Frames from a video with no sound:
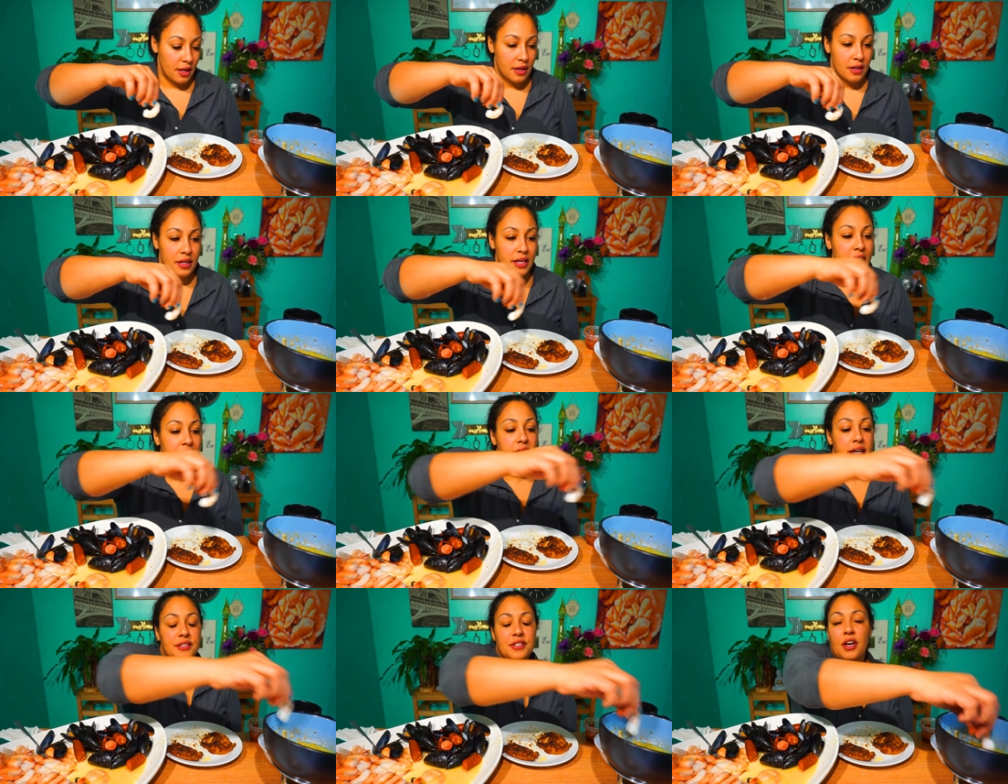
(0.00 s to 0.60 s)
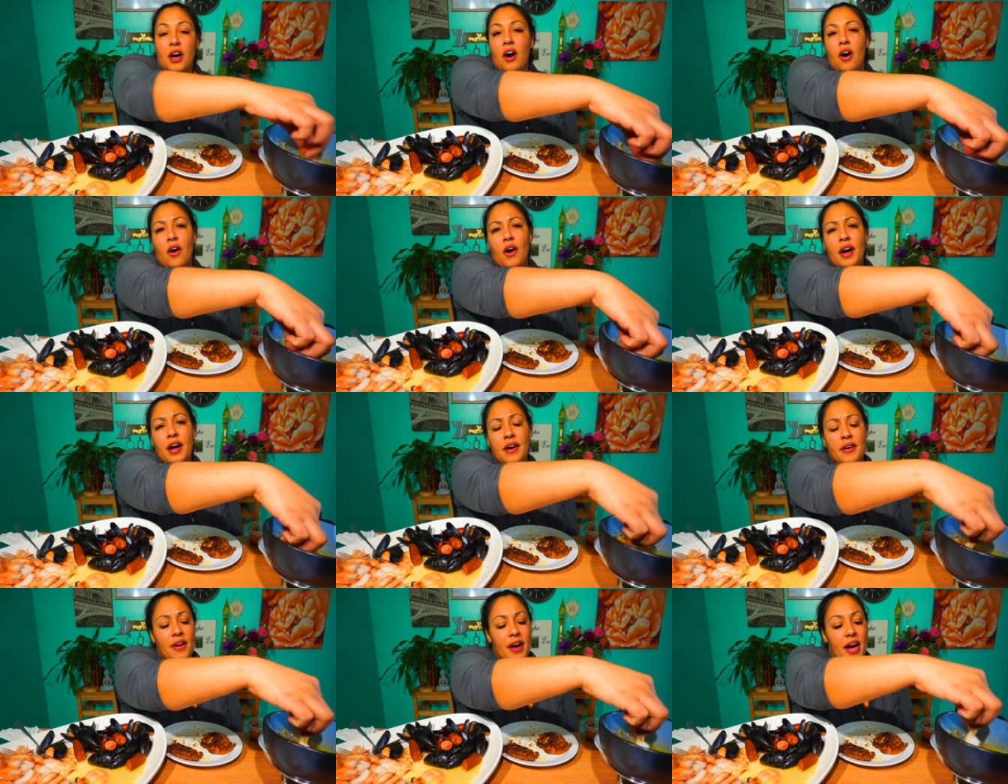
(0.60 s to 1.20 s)
Yeah, so
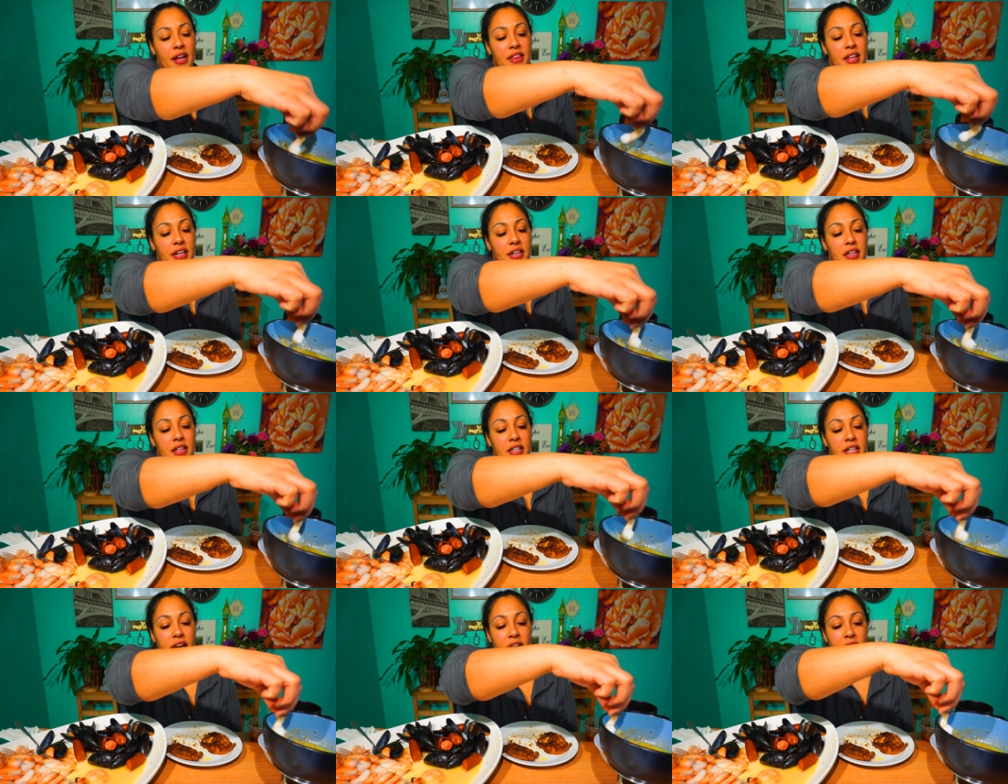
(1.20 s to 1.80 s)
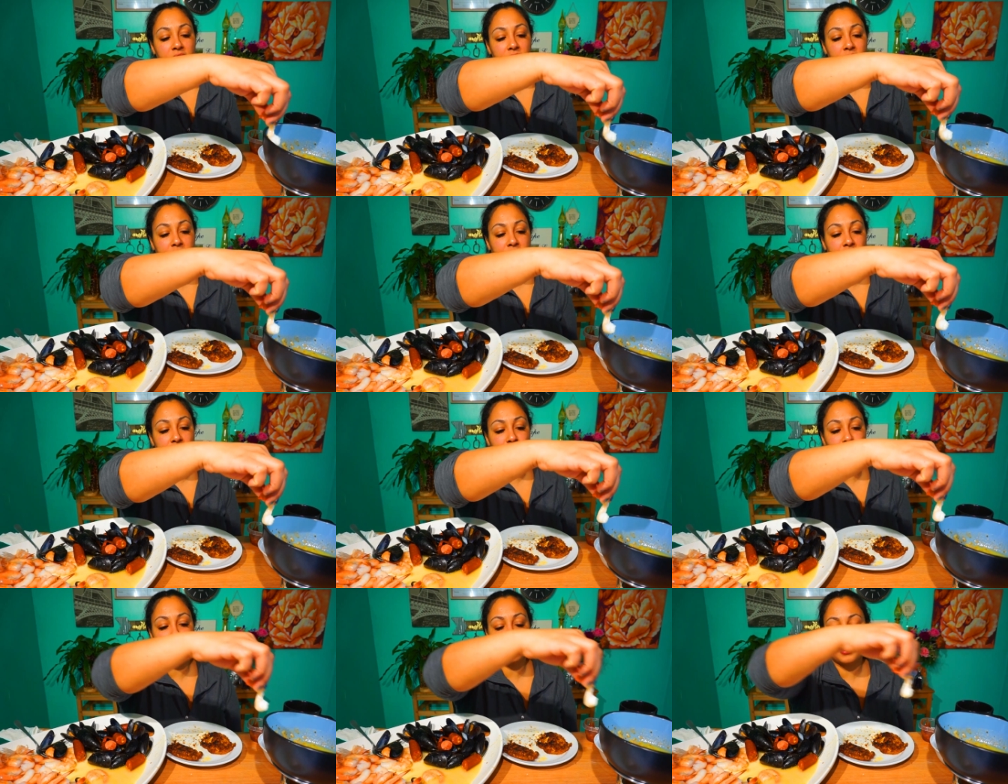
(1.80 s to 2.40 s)
at the end of the day, like
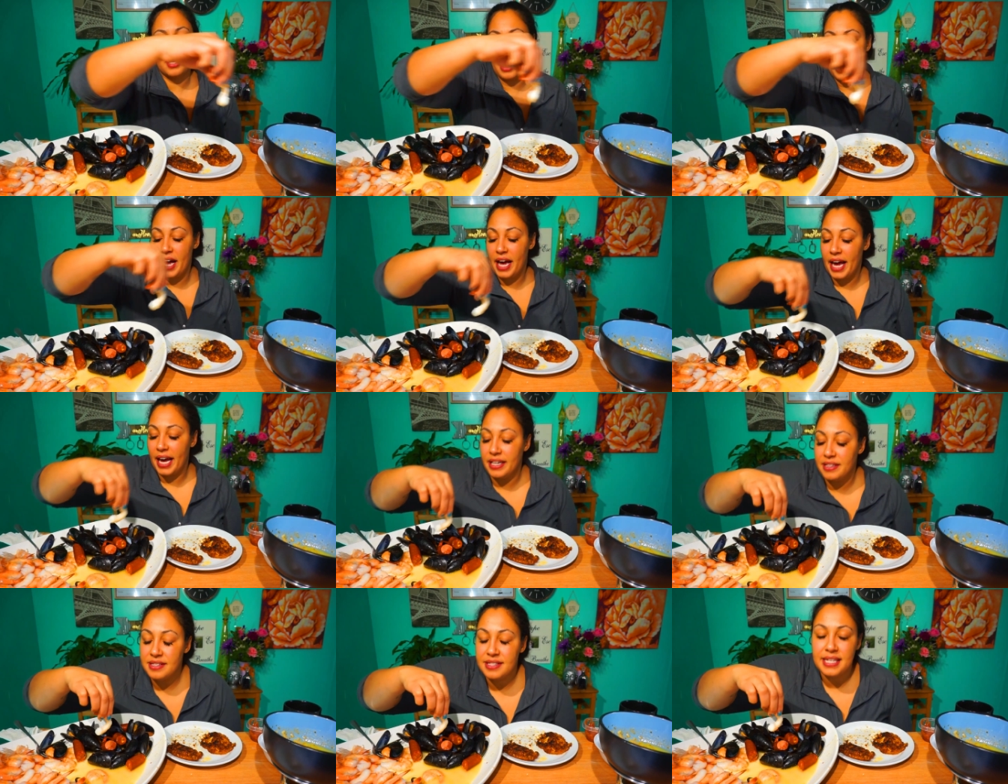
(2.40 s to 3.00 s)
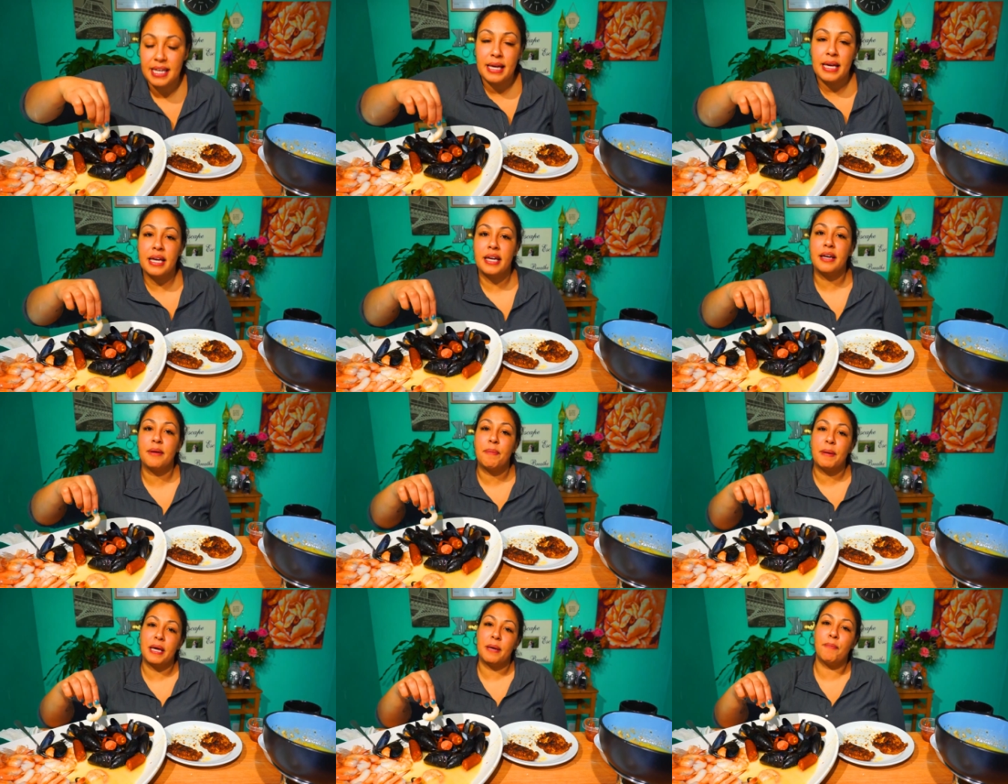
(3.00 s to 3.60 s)
I hate seeing
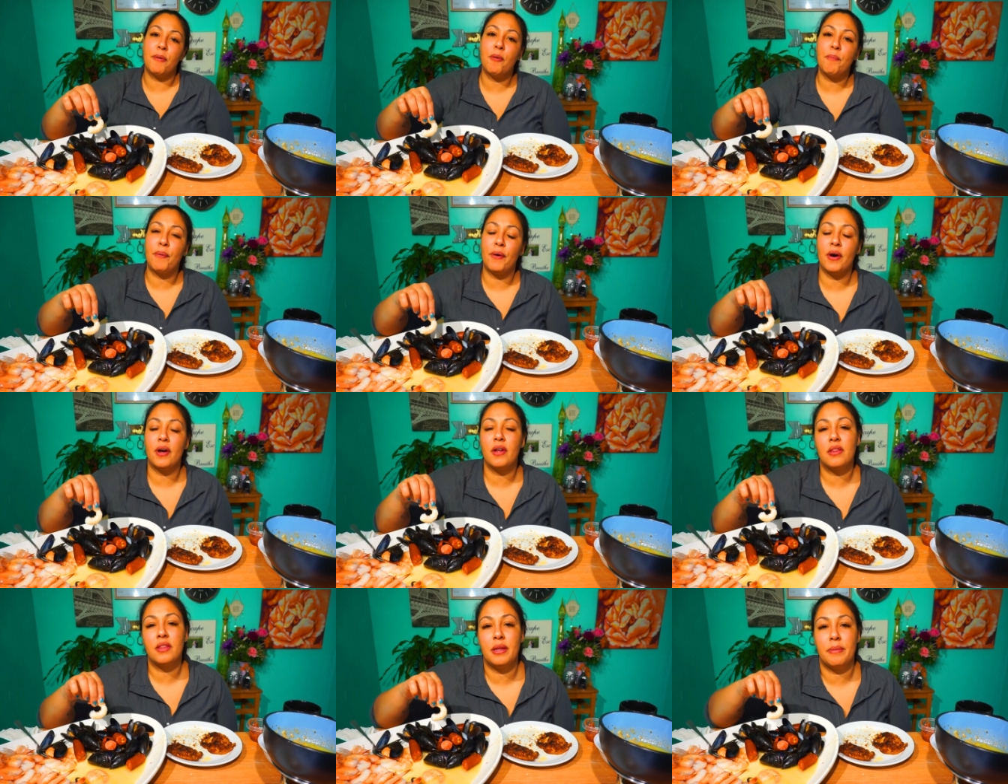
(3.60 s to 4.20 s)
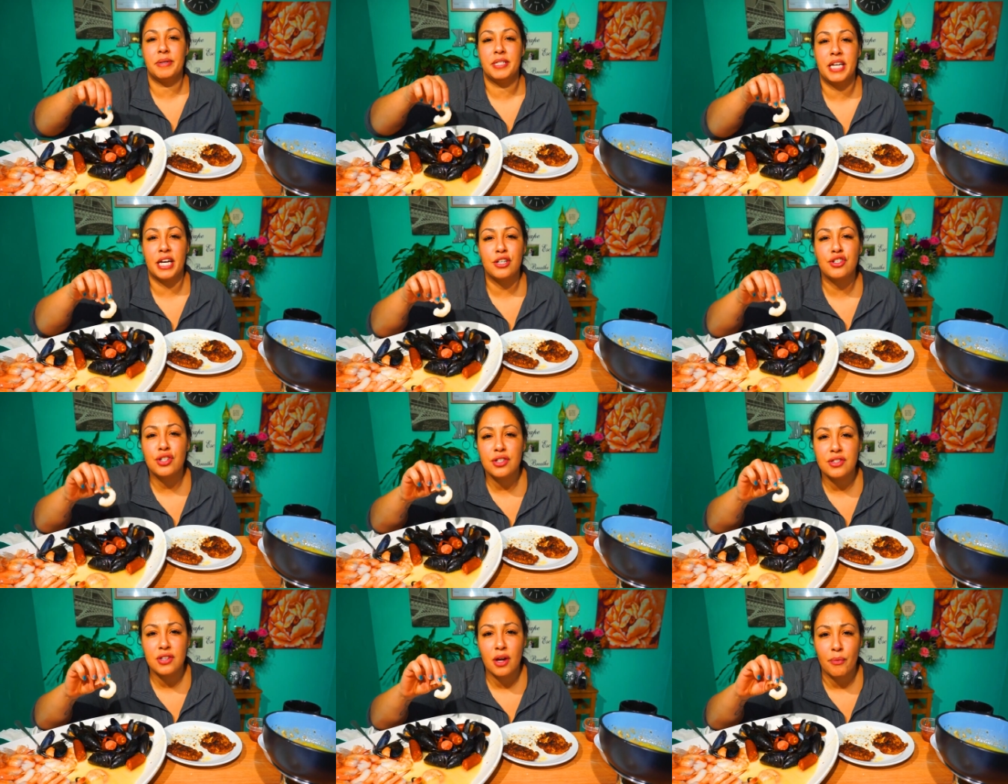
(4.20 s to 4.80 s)
people put
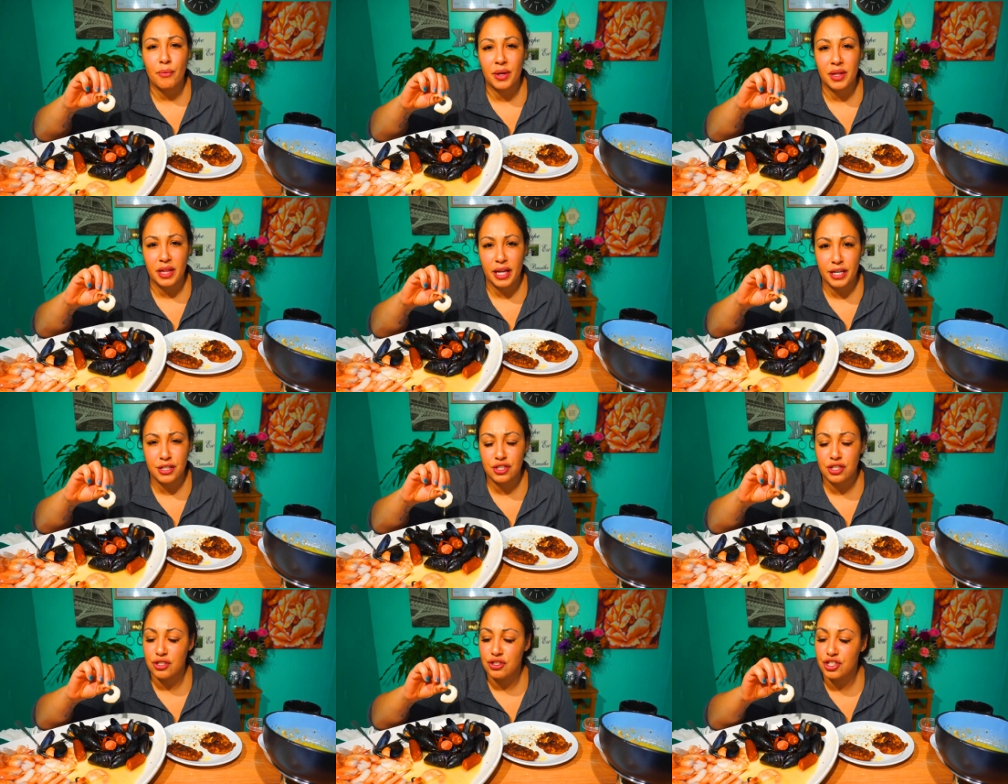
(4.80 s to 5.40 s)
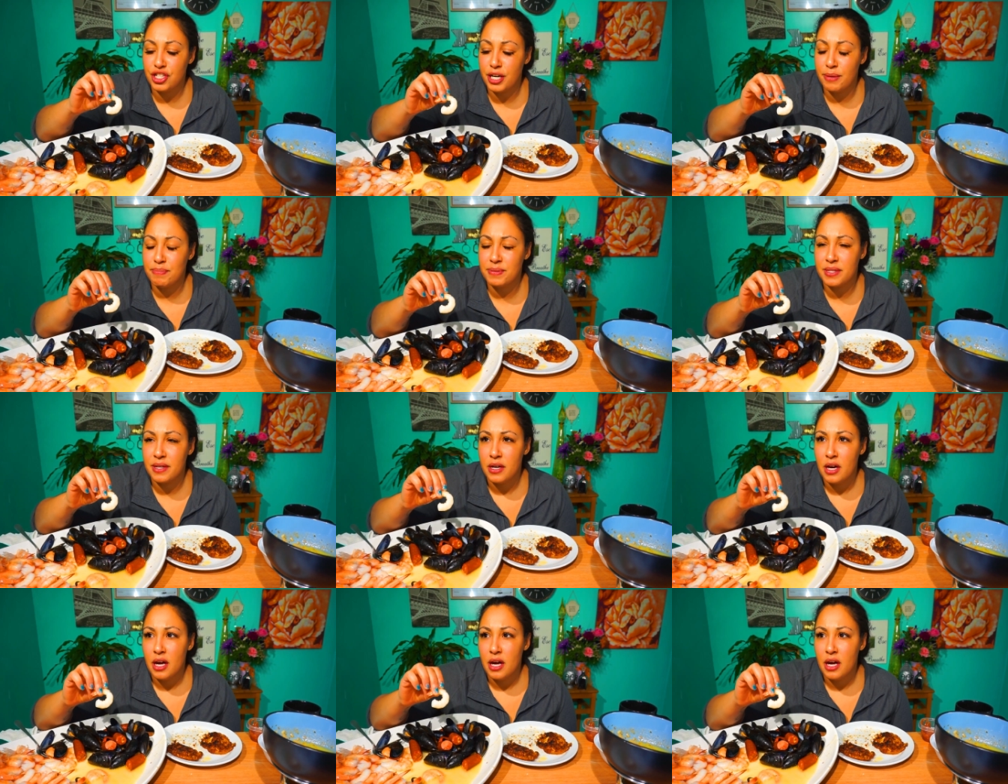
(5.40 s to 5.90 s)
limitations on relationships